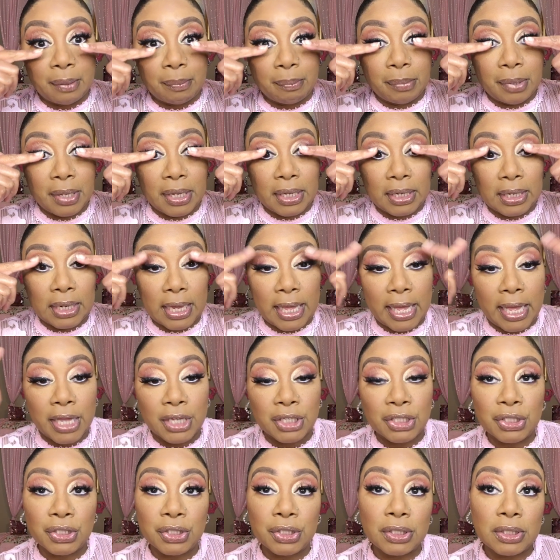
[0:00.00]
big
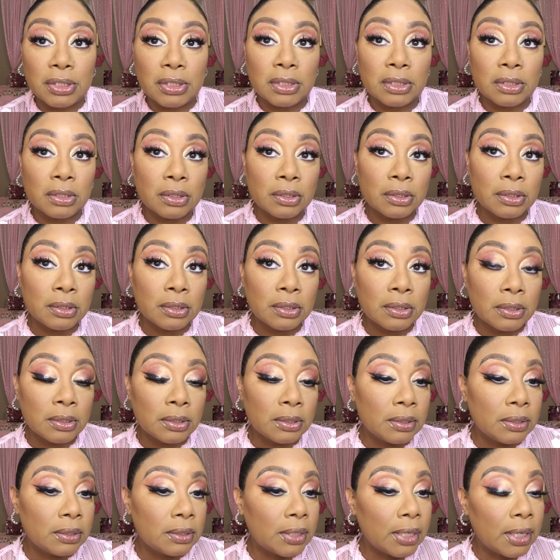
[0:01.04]
lashes,
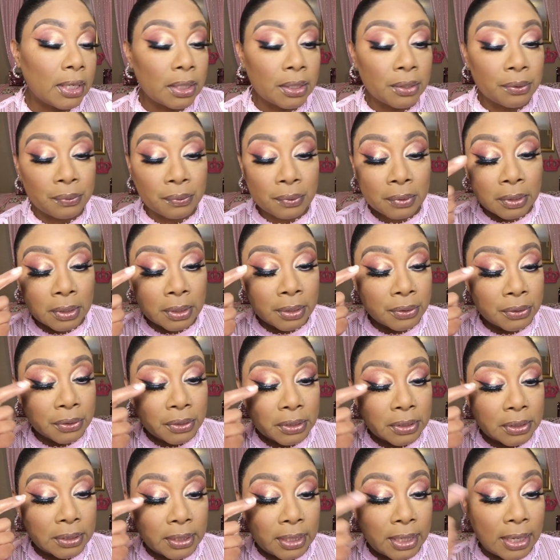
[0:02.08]
a little glitter
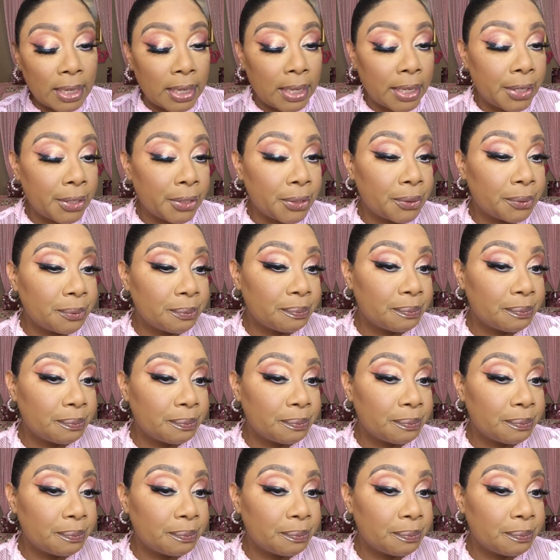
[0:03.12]
to the liner.